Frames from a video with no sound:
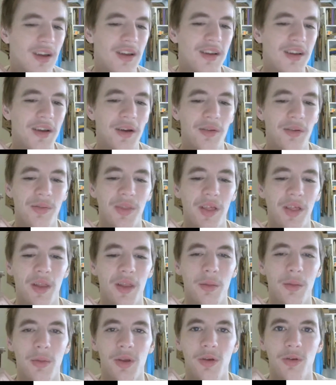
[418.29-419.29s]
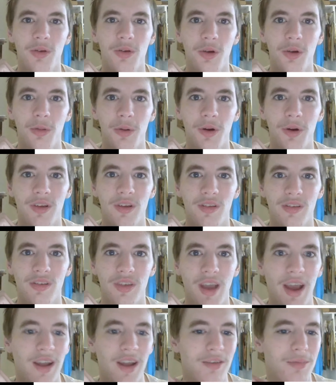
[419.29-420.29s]
Now that I'm a YouTuber, and it's
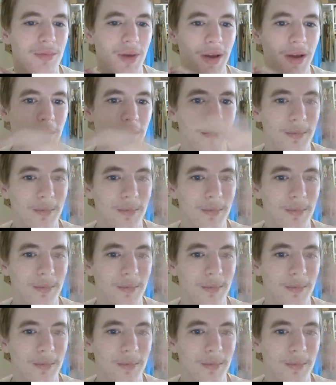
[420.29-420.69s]
kind of my